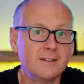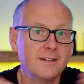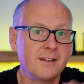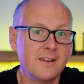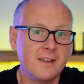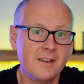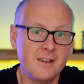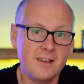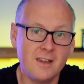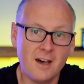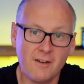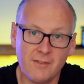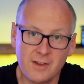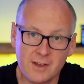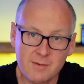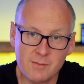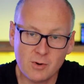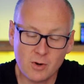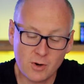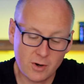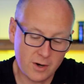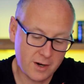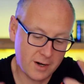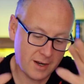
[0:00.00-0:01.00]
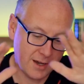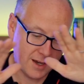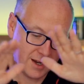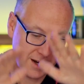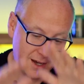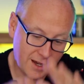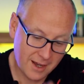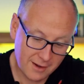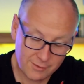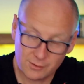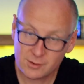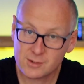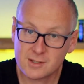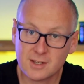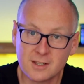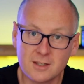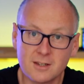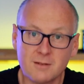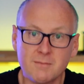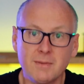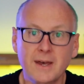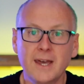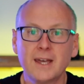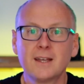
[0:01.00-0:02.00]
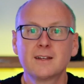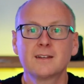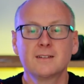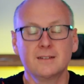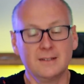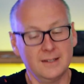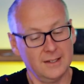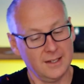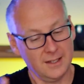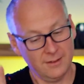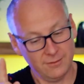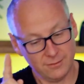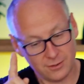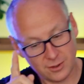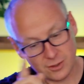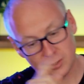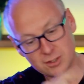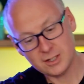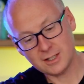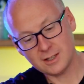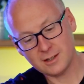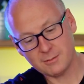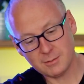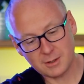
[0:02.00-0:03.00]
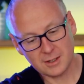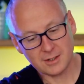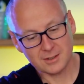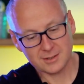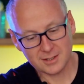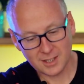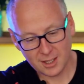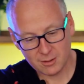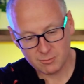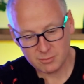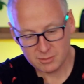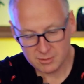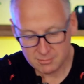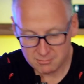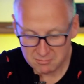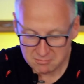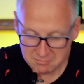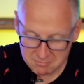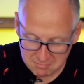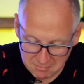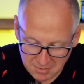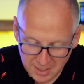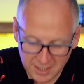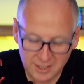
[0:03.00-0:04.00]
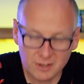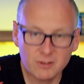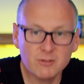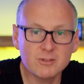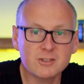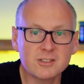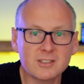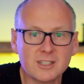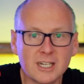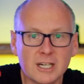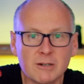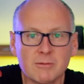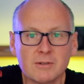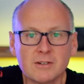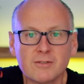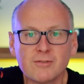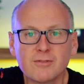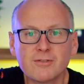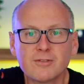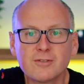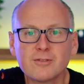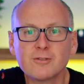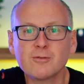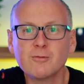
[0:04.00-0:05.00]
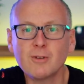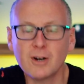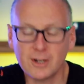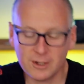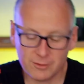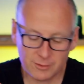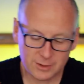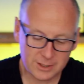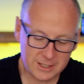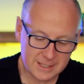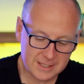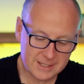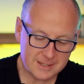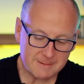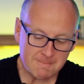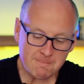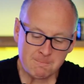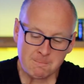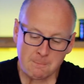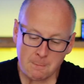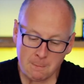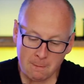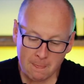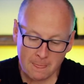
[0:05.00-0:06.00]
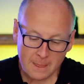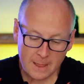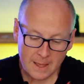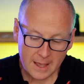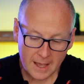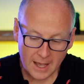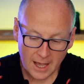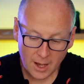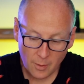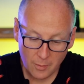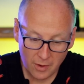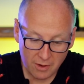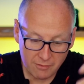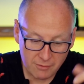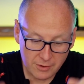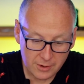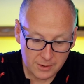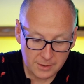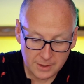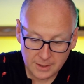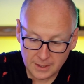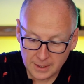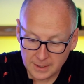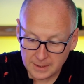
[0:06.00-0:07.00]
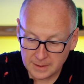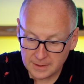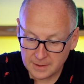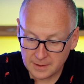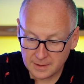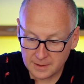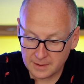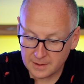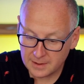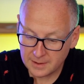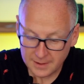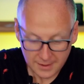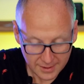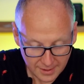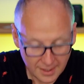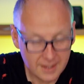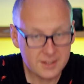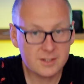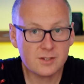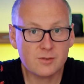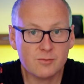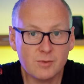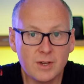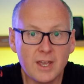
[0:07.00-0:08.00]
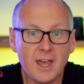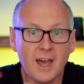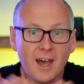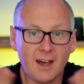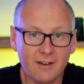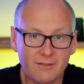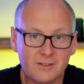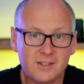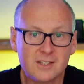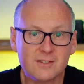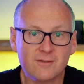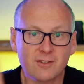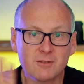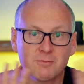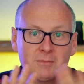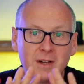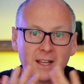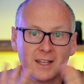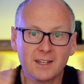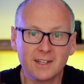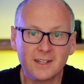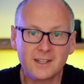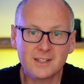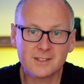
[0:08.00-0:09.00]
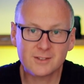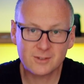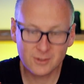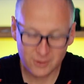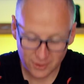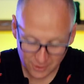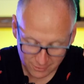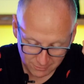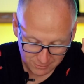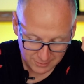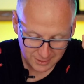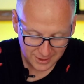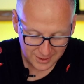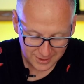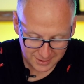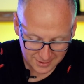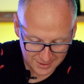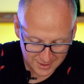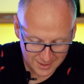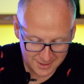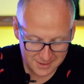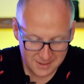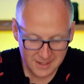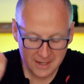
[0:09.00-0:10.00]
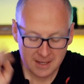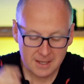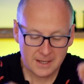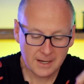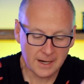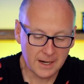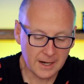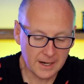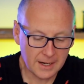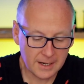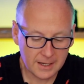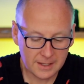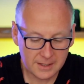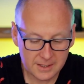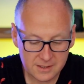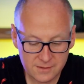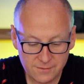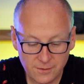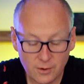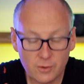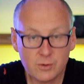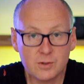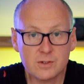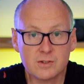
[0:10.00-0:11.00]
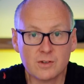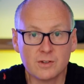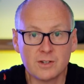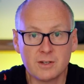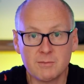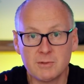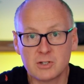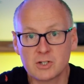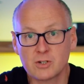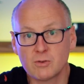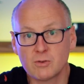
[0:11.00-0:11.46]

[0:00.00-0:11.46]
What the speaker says: nothing more, and I have to send it back. Unfortunately, because I wouldn't mind to stay with one of these. However, as we have these formalities, like done, let's focus on image